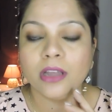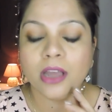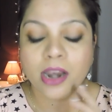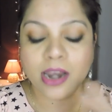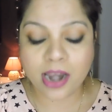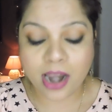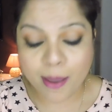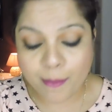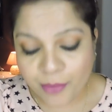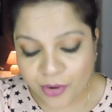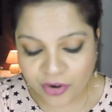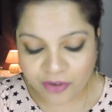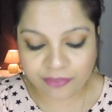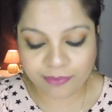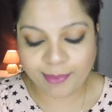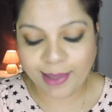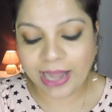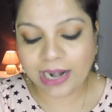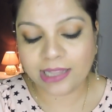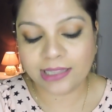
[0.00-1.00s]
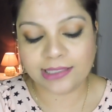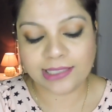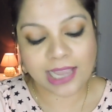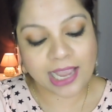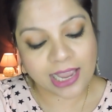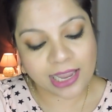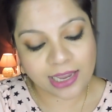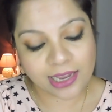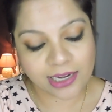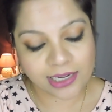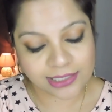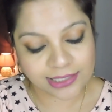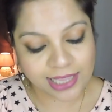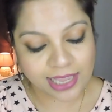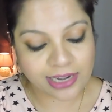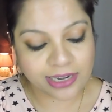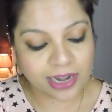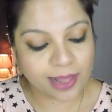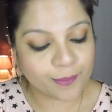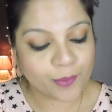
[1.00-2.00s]
a number of palettes, I
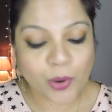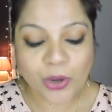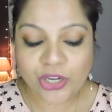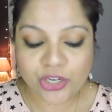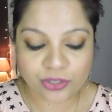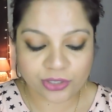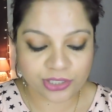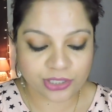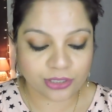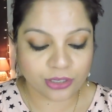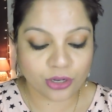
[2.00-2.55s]
decided I'm going to